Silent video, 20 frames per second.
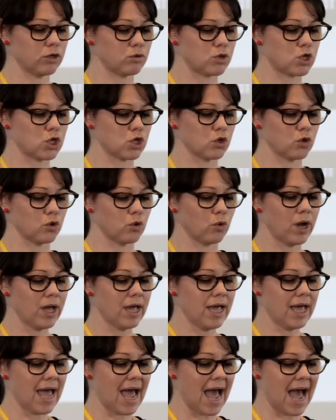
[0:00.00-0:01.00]
you to
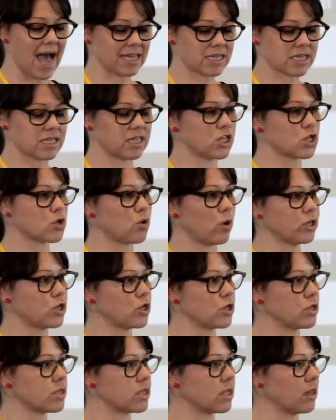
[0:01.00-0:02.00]
ask these
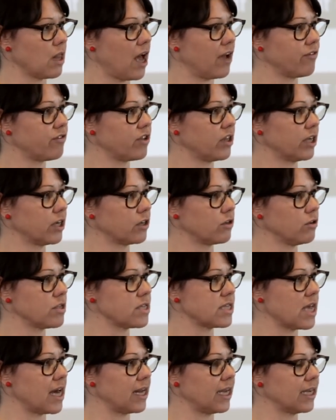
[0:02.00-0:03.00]
questions in live clinical
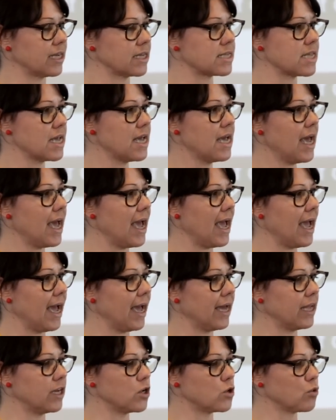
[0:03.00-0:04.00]
settings
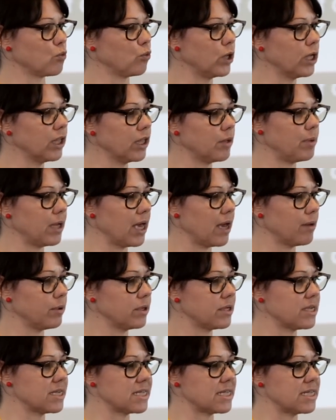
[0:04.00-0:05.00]
and really be
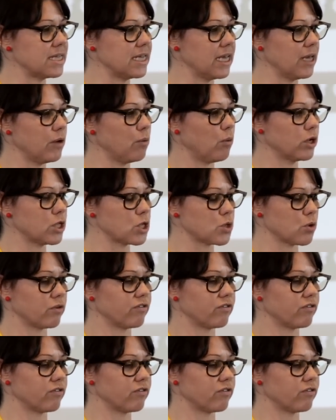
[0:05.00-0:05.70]
able to see what